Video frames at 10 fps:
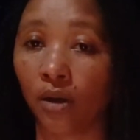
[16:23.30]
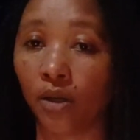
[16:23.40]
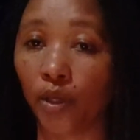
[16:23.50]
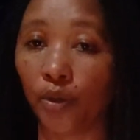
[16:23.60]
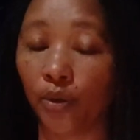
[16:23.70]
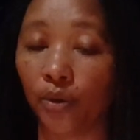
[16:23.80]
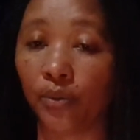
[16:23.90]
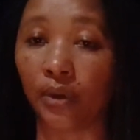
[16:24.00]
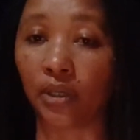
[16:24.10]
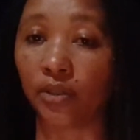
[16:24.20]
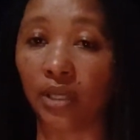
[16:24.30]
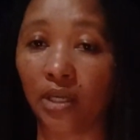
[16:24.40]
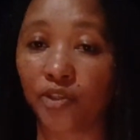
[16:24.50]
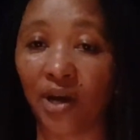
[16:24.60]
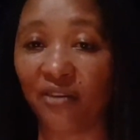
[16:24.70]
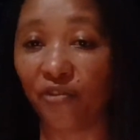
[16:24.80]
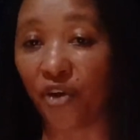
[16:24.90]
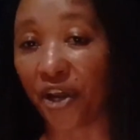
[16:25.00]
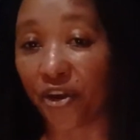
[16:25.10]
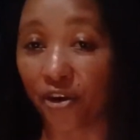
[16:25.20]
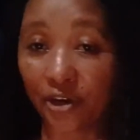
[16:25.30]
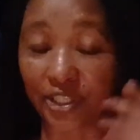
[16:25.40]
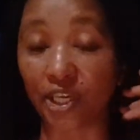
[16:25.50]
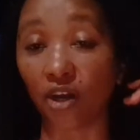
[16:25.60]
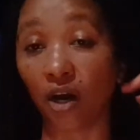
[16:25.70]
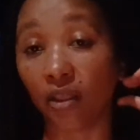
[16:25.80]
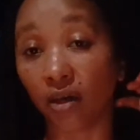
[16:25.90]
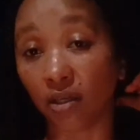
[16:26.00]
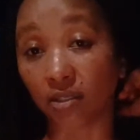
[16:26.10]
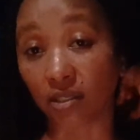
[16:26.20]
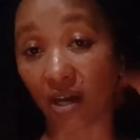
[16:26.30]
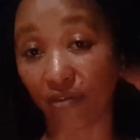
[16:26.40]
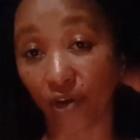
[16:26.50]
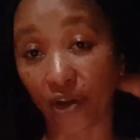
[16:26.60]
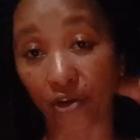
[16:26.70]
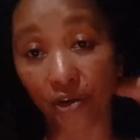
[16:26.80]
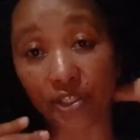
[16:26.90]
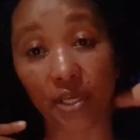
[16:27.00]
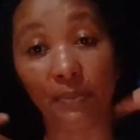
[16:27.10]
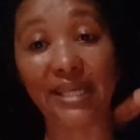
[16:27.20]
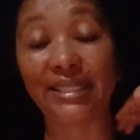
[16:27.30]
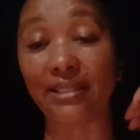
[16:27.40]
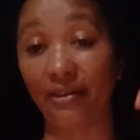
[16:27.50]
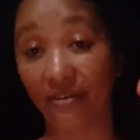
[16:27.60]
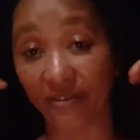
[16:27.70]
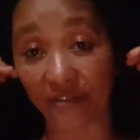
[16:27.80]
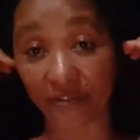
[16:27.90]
you know, to avoid hurting others, to avoid hurting myself.